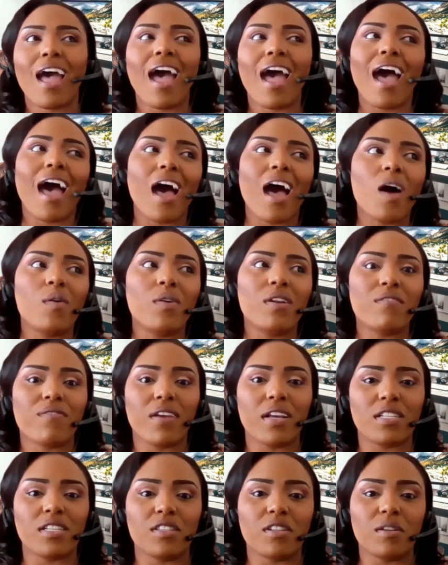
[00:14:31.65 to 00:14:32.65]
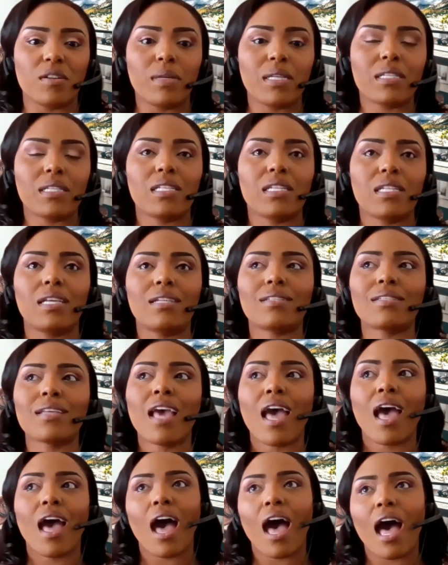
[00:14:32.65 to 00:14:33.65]
how it affects their business,
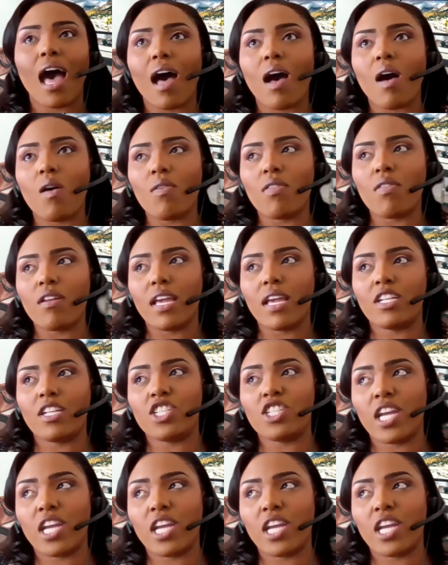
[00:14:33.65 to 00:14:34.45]
how they can